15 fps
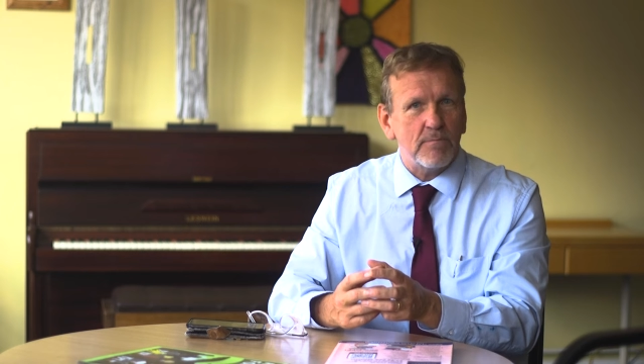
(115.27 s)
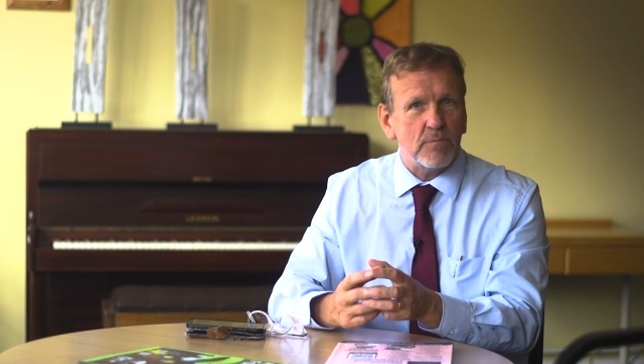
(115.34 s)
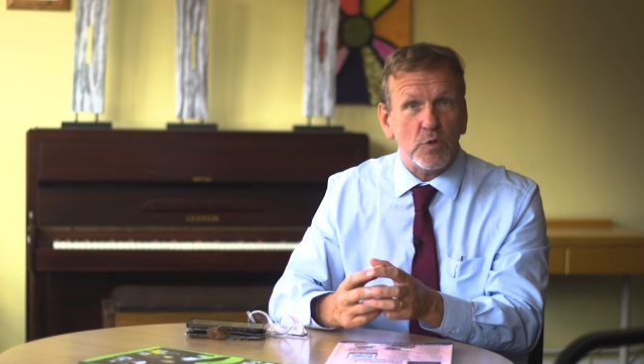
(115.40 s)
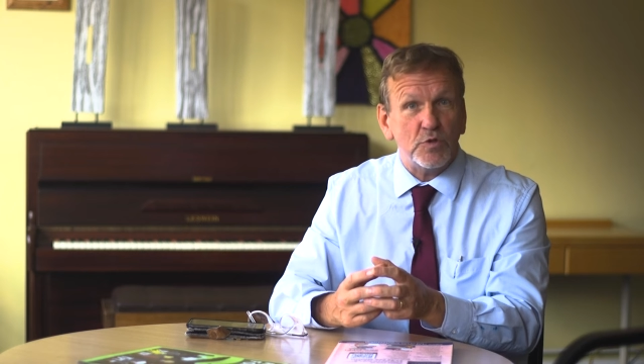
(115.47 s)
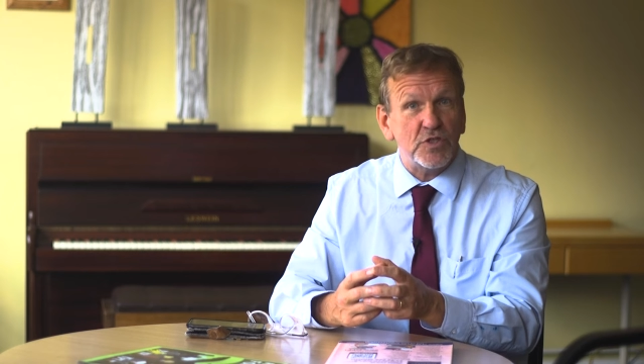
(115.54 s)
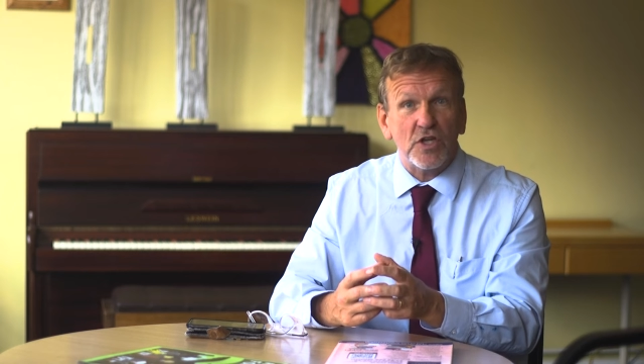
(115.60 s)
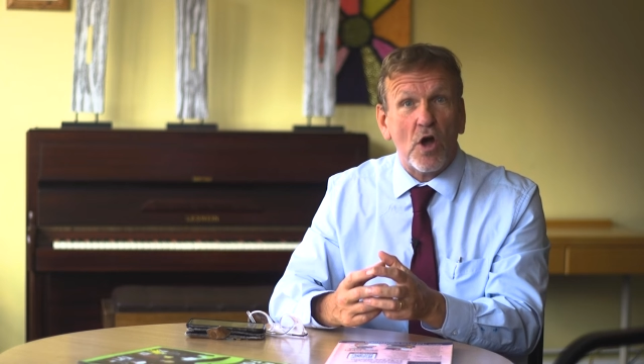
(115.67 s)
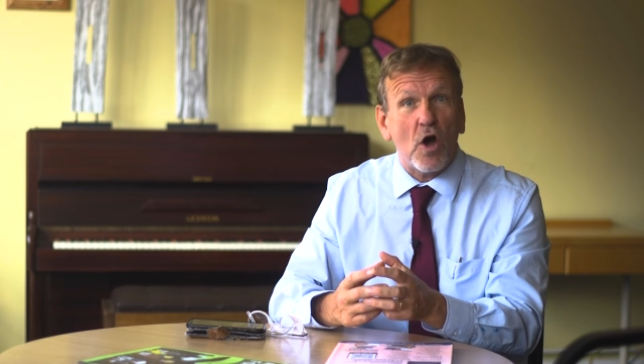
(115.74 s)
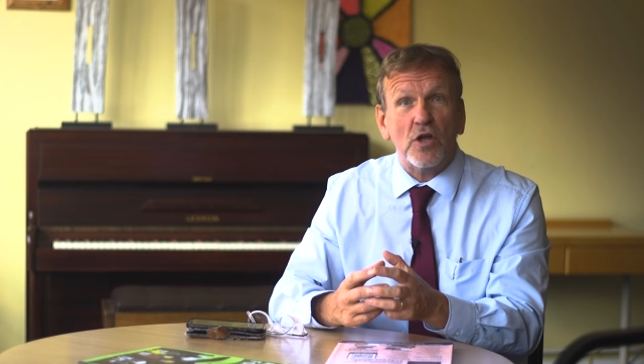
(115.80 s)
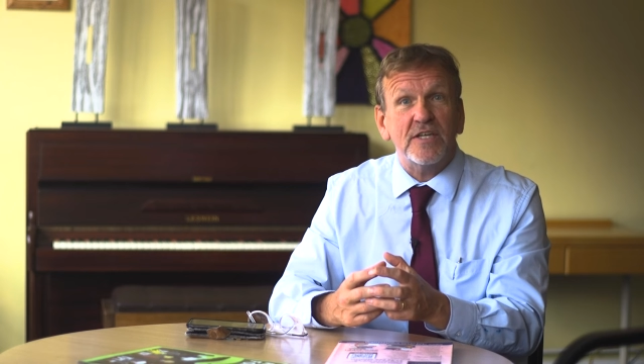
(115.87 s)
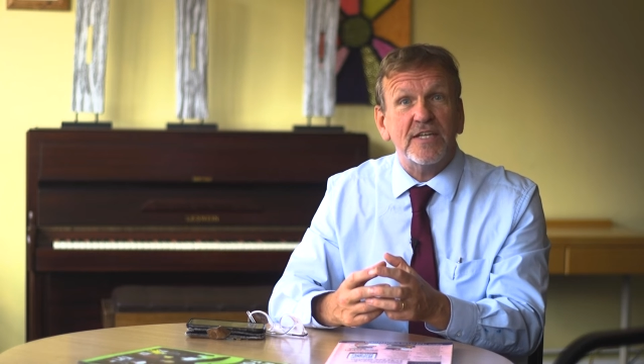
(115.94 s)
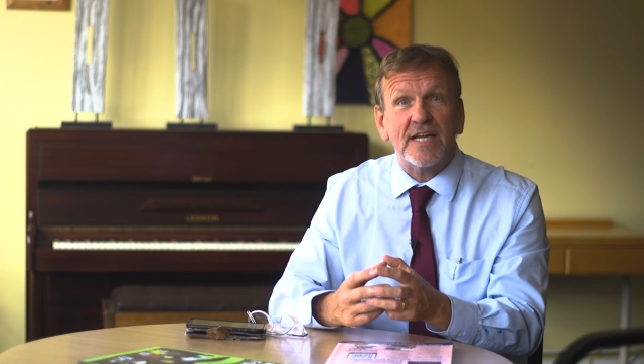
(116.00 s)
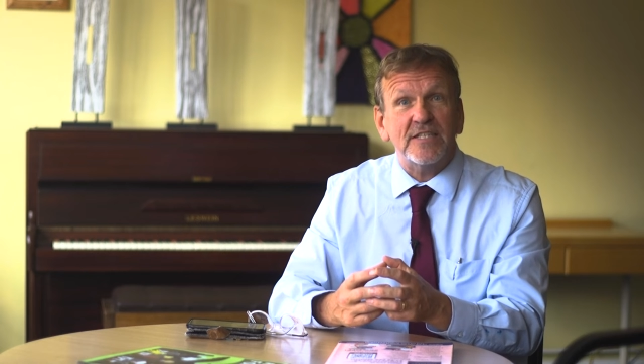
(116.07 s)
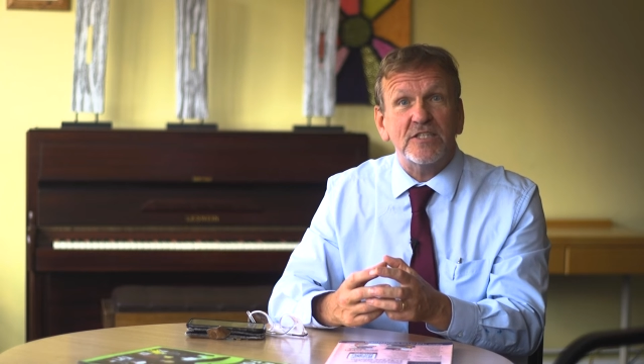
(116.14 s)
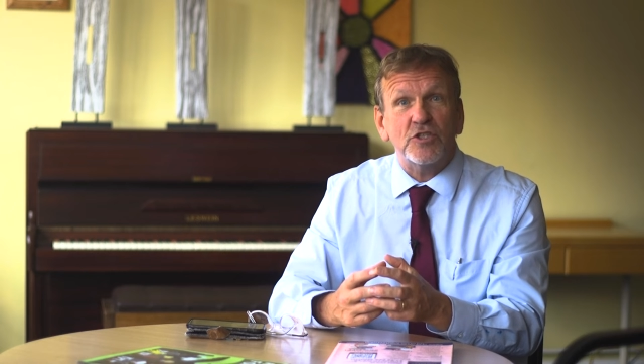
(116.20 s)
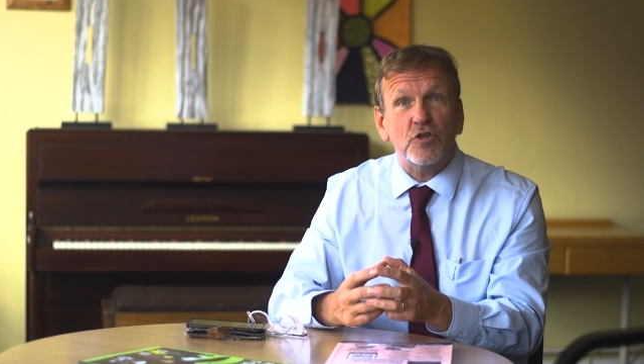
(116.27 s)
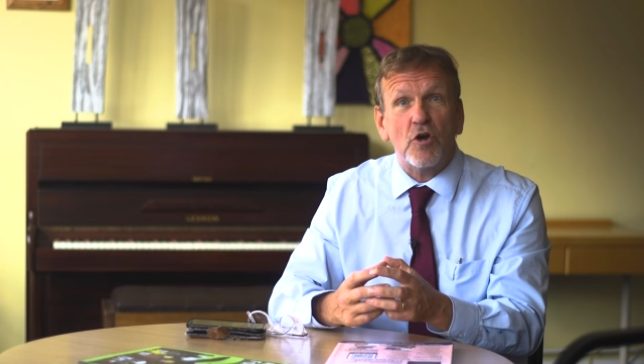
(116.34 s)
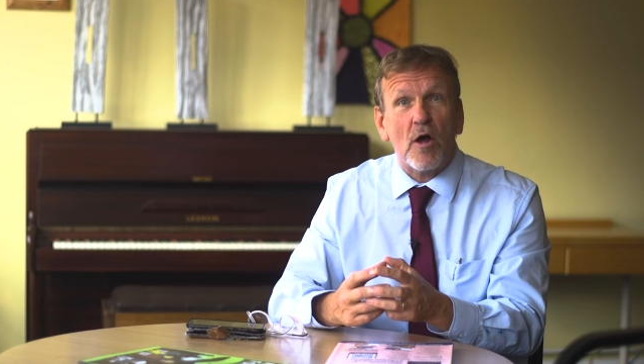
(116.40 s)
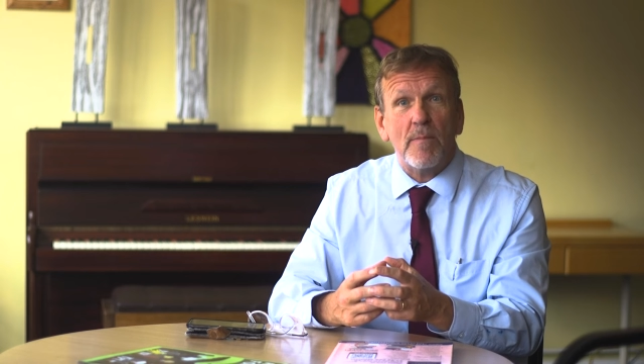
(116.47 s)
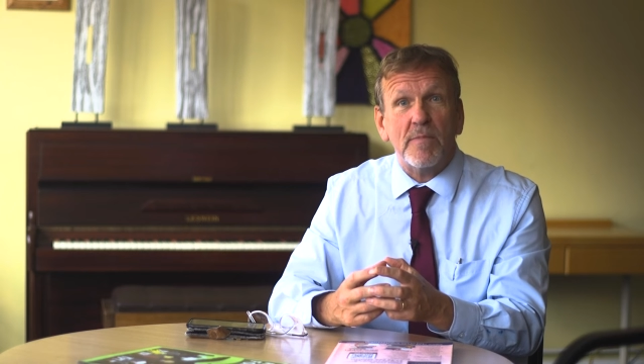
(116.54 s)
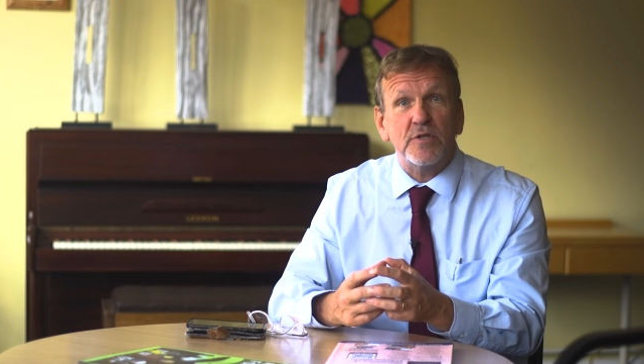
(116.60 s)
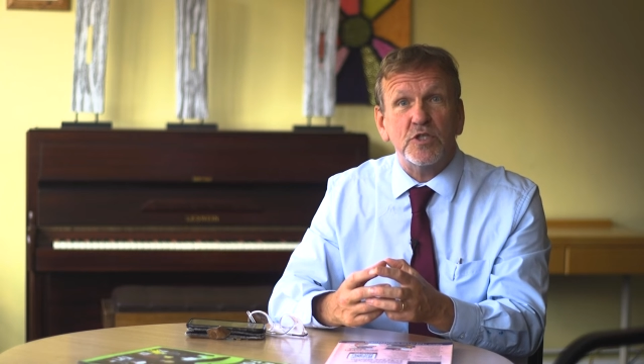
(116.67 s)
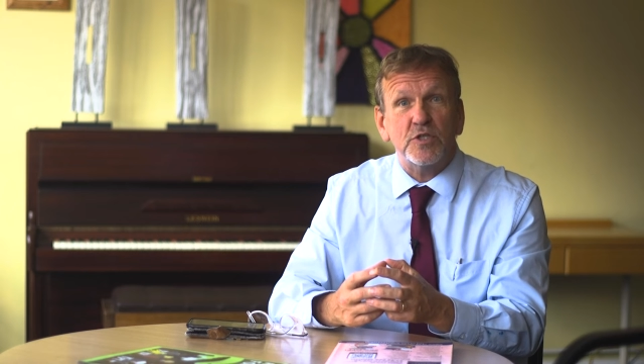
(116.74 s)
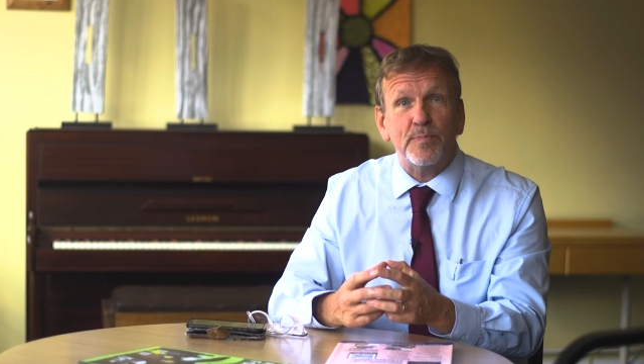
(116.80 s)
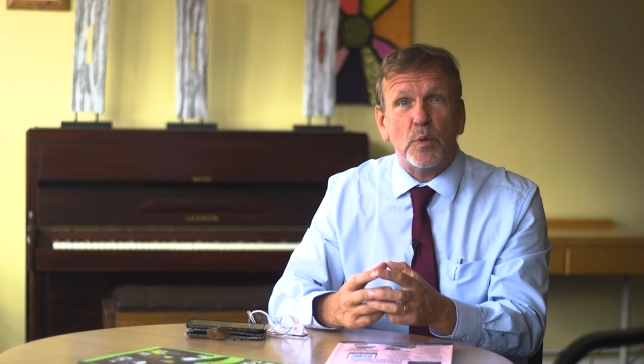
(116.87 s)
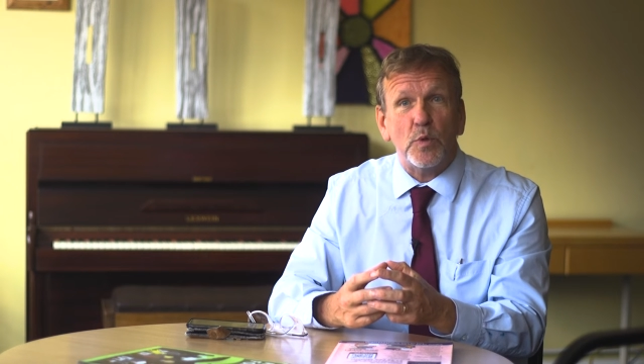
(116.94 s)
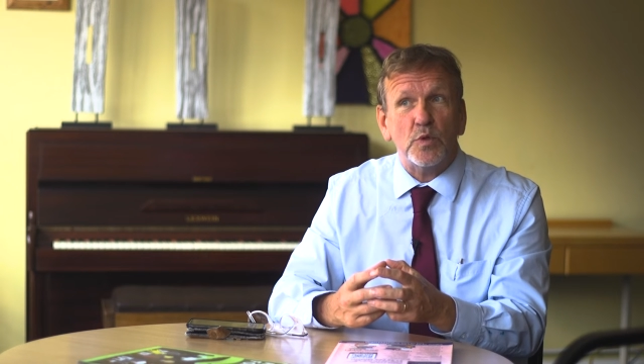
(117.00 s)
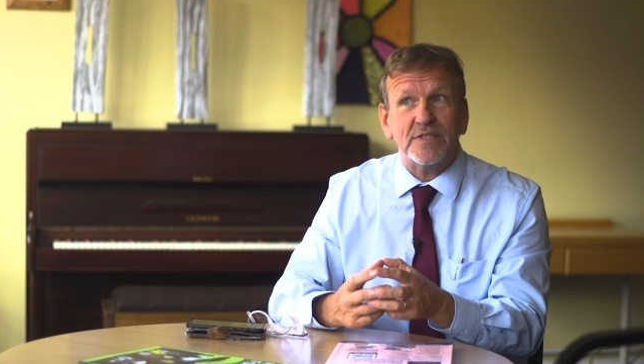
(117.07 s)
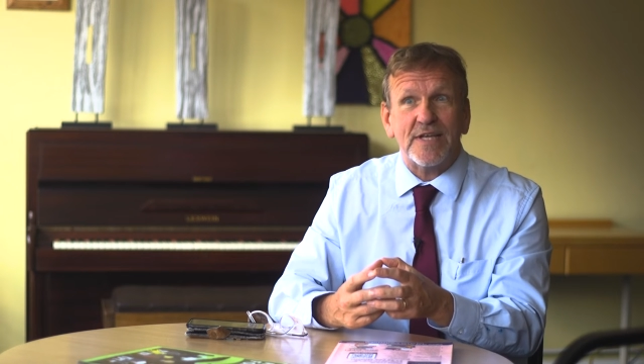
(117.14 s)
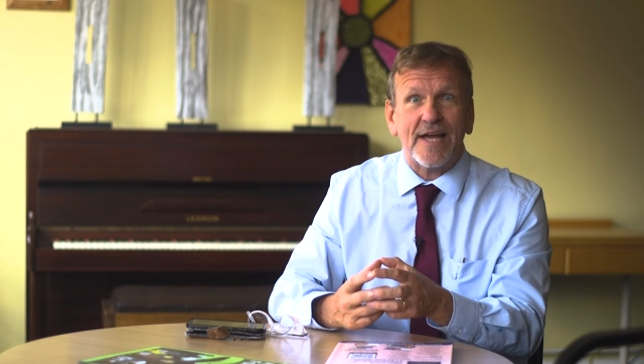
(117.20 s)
music, art, dance, drama, and sport,